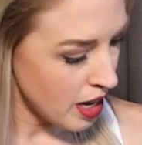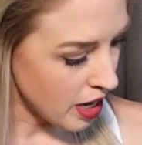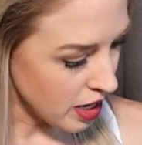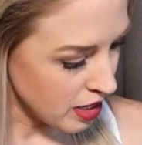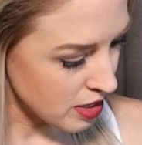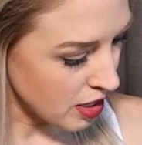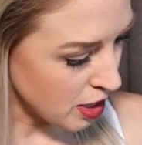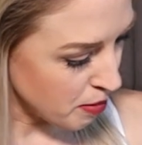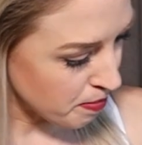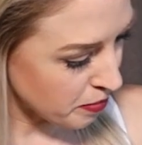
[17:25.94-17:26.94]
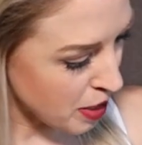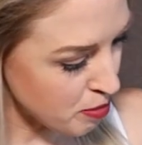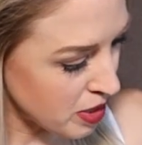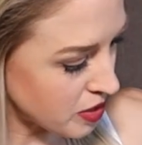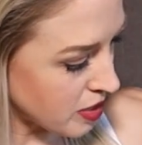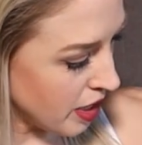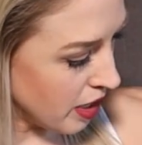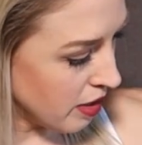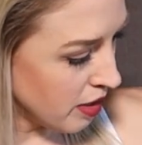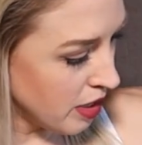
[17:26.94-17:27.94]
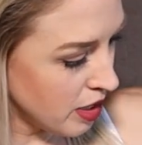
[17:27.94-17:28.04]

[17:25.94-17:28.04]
And that being said,